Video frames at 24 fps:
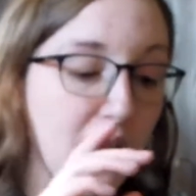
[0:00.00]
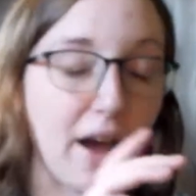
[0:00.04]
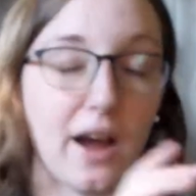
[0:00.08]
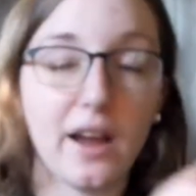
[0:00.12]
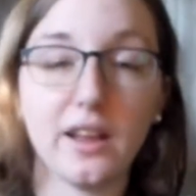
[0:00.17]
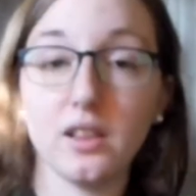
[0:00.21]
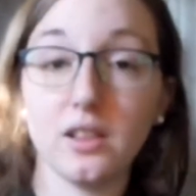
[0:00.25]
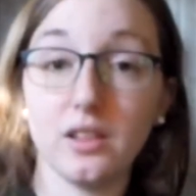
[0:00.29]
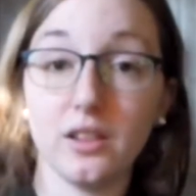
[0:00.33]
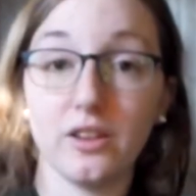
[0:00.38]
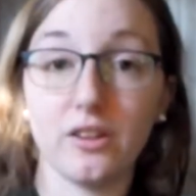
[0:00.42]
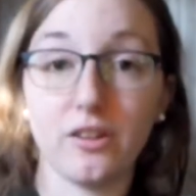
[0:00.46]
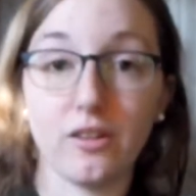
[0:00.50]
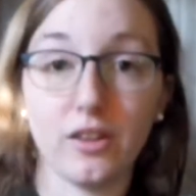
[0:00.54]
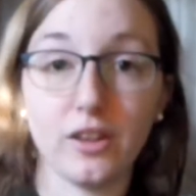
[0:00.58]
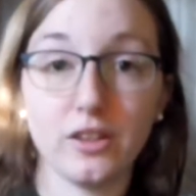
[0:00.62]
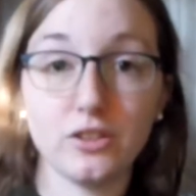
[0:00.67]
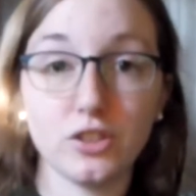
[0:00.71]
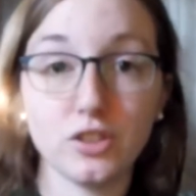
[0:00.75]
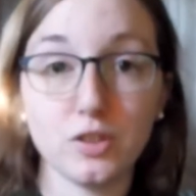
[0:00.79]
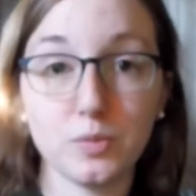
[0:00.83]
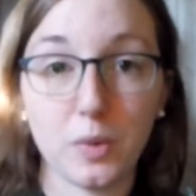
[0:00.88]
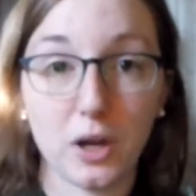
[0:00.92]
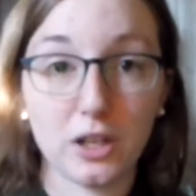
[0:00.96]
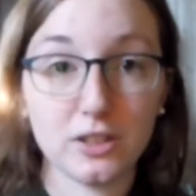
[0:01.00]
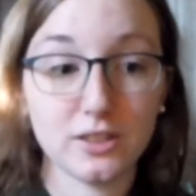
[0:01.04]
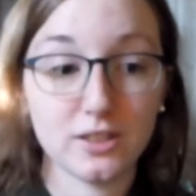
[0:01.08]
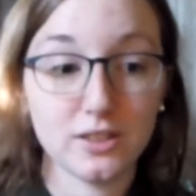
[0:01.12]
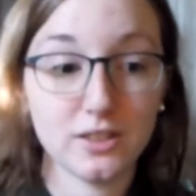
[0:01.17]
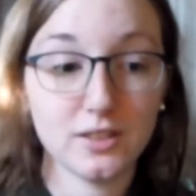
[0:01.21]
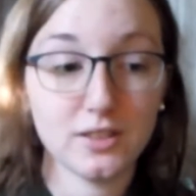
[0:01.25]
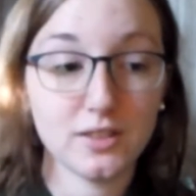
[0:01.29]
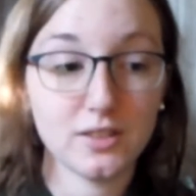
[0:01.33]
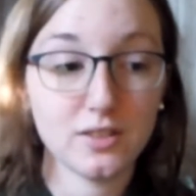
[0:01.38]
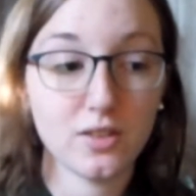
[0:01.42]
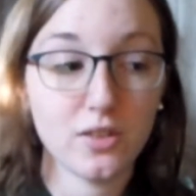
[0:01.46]
I literally just bought
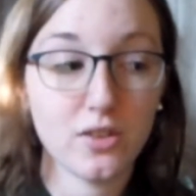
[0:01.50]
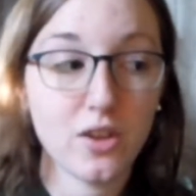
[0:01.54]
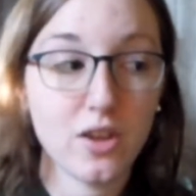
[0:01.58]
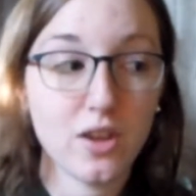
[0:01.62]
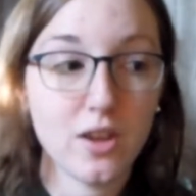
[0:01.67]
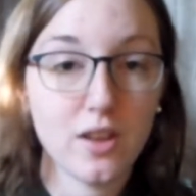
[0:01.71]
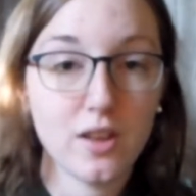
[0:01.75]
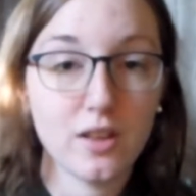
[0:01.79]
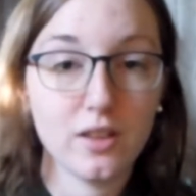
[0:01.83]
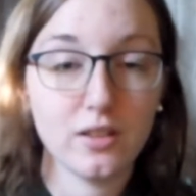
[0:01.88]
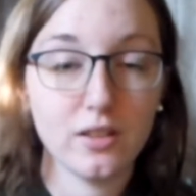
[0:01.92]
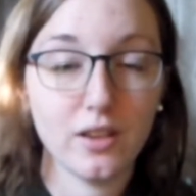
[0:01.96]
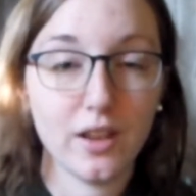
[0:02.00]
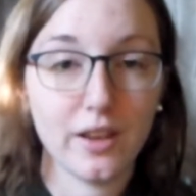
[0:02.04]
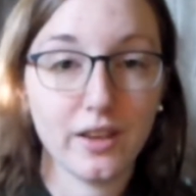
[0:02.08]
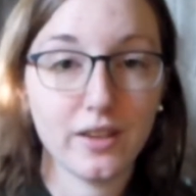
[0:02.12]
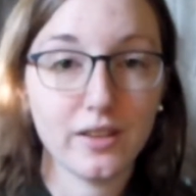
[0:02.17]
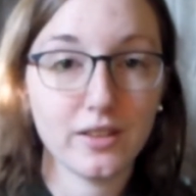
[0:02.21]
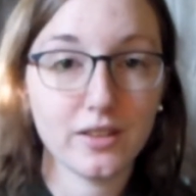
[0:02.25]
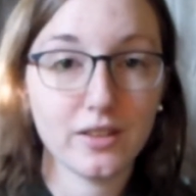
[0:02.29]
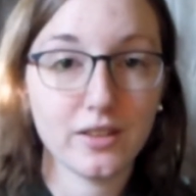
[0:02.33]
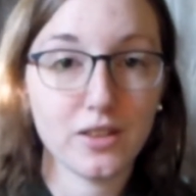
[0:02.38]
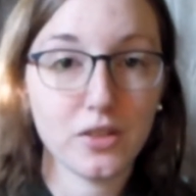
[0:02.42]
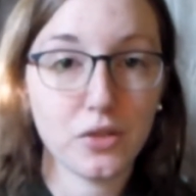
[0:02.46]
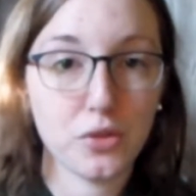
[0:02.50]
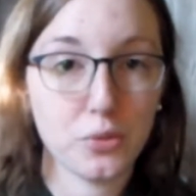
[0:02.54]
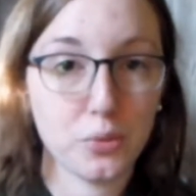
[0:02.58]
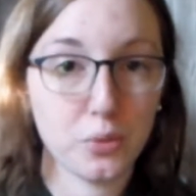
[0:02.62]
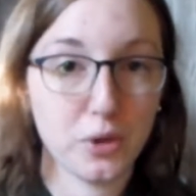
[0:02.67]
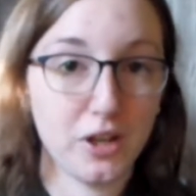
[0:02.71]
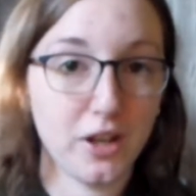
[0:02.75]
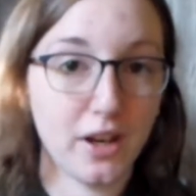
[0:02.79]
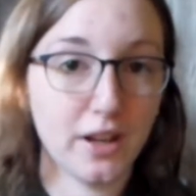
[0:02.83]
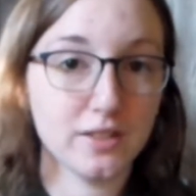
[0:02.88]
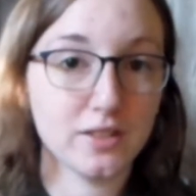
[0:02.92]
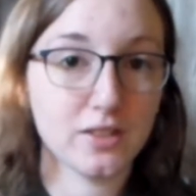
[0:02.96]
this like
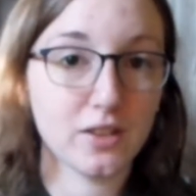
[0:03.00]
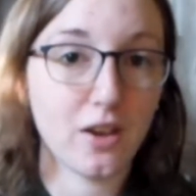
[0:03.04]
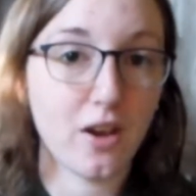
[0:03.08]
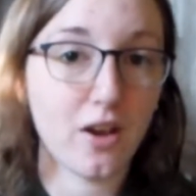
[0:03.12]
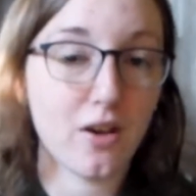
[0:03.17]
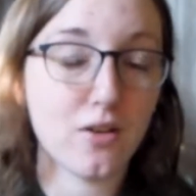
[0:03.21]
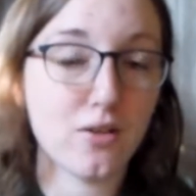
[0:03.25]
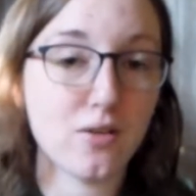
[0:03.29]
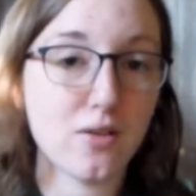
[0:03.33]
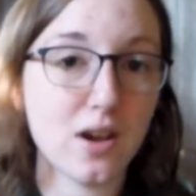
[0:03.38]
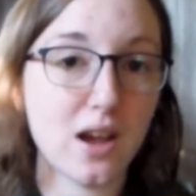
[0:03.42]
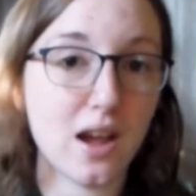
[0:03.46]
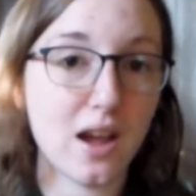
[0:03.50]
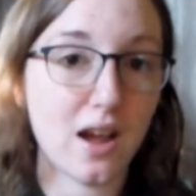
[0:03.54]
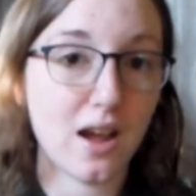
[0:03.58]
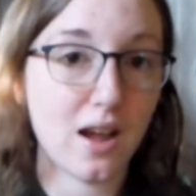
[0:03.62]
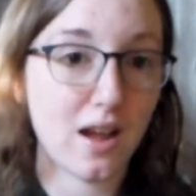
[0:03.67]
3 days ago,